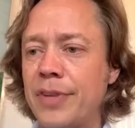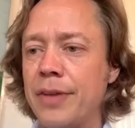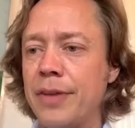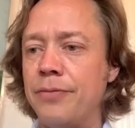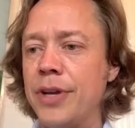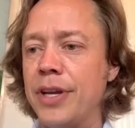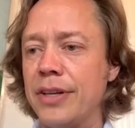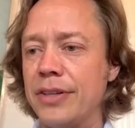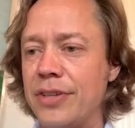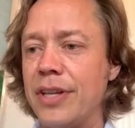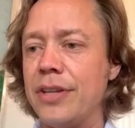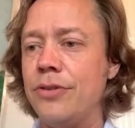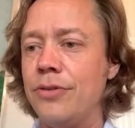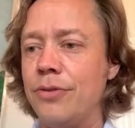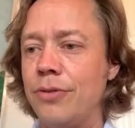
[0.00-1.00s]
if we
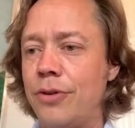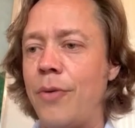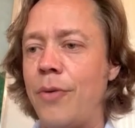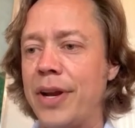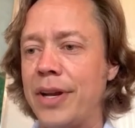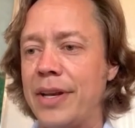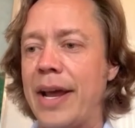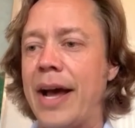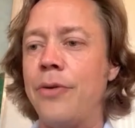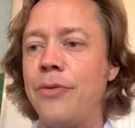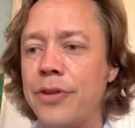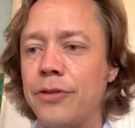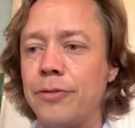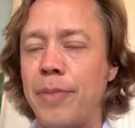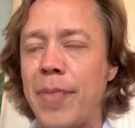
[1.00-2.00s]
continue going
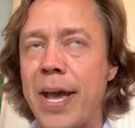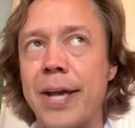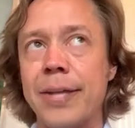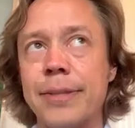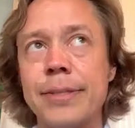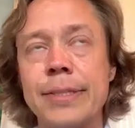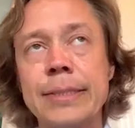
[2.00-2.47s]
down this path.